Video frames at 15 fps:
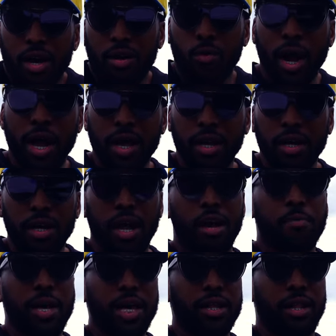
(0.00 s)
right? You know
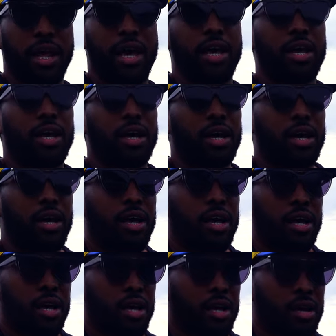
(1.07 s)
what I mean? Like,
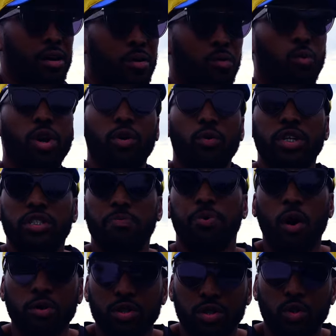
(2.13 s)
what are we
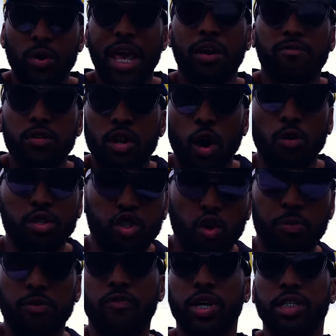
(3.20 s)
supposed to do? We have no
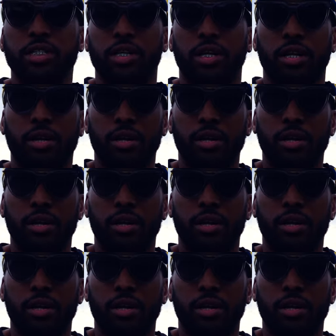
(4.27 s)
supervision.